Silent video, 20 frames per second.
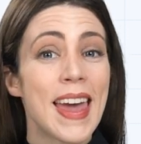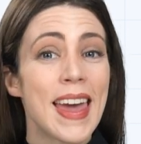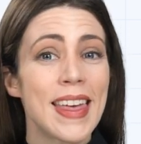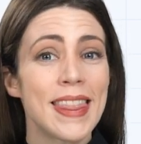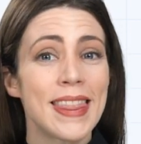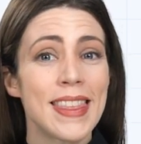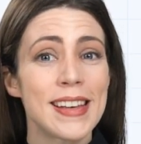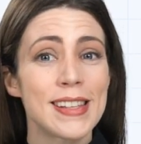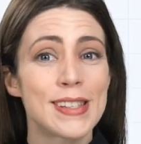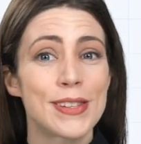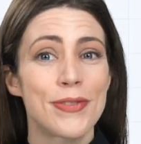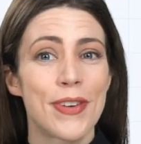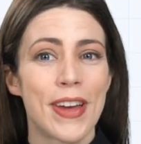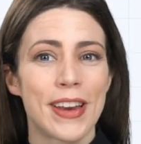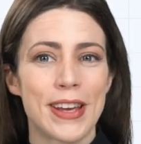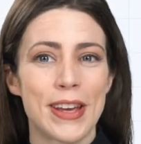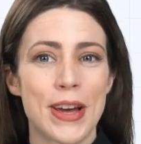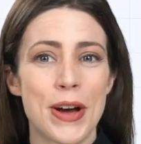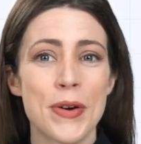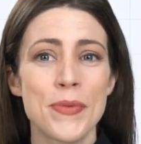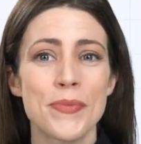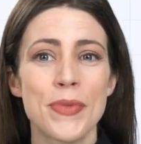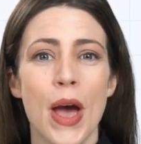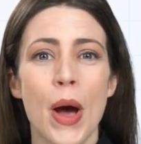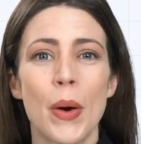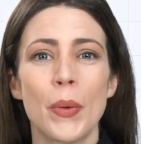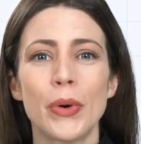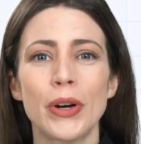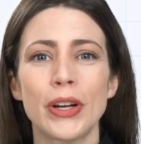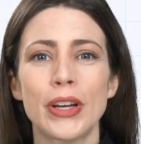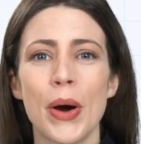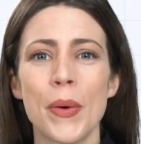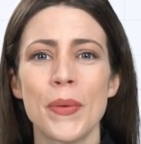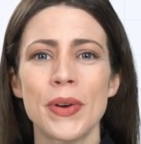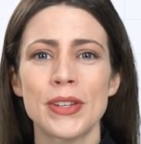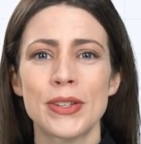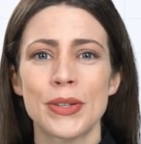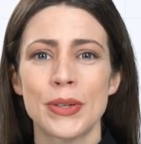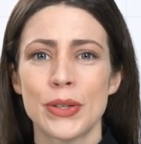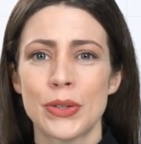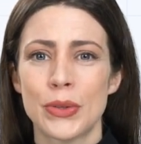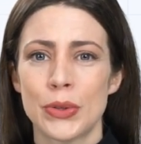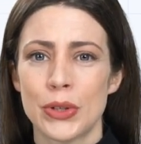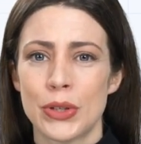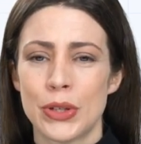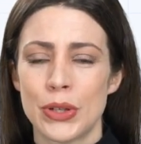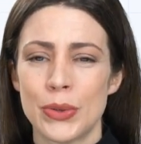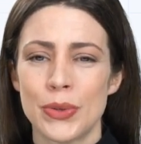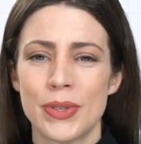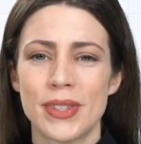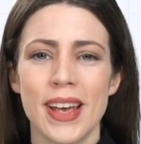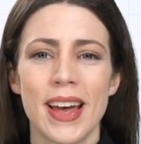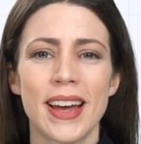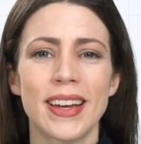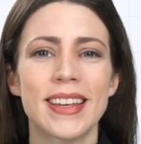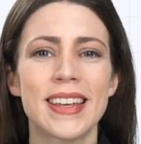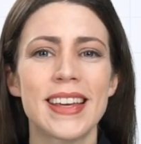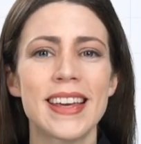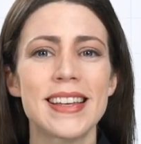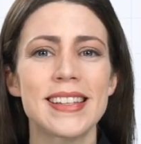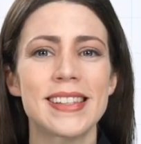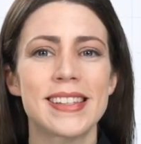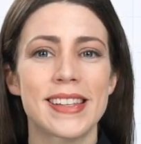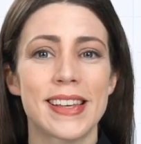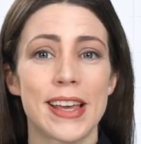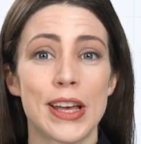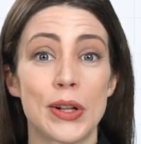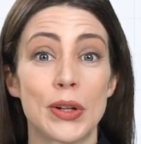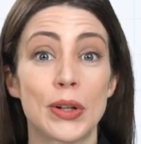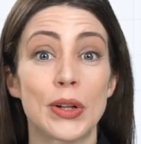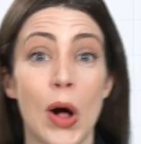In this video, we're going to introduce a key skill